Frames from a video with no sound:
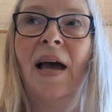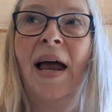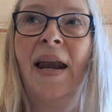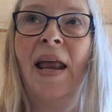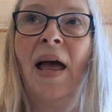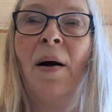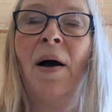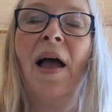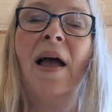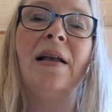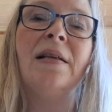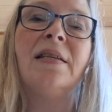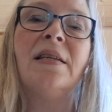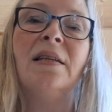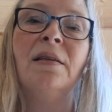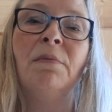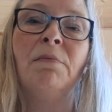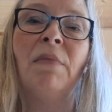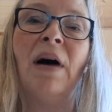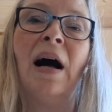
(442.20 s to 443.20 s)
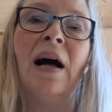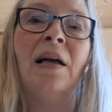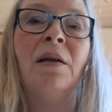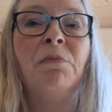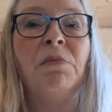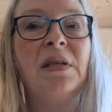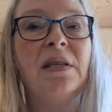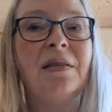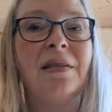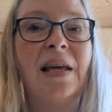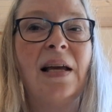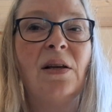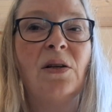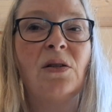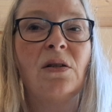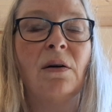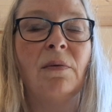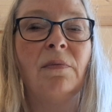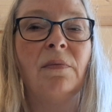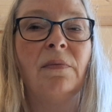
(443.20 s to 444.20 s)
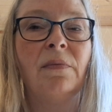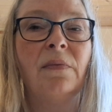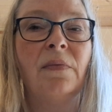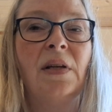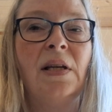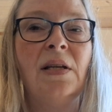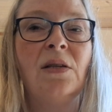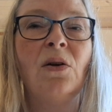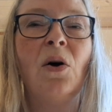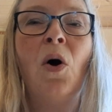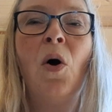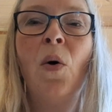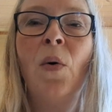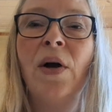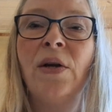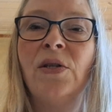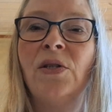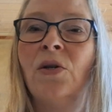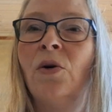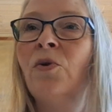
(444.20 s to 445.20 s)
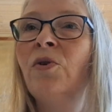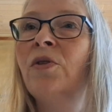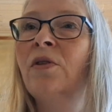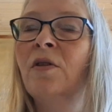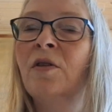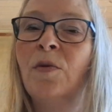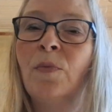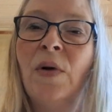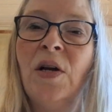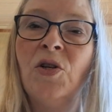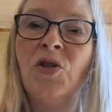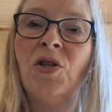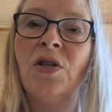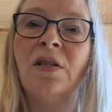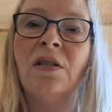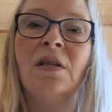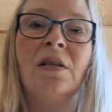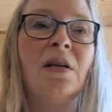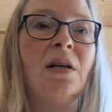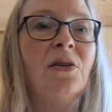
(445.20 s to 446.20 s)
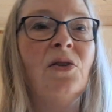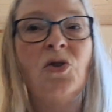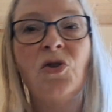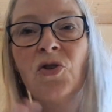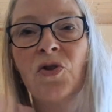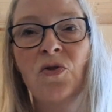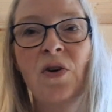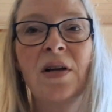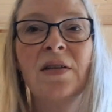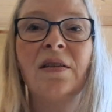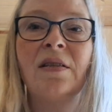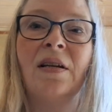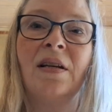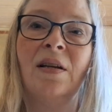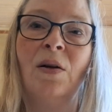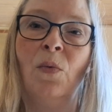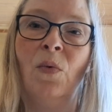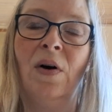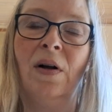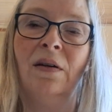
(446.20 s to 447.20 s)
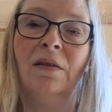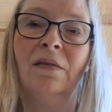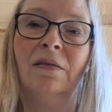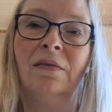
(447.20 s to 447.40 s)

er altid meget mistænksom. He's always so suspicious. He doesn't trust anyone.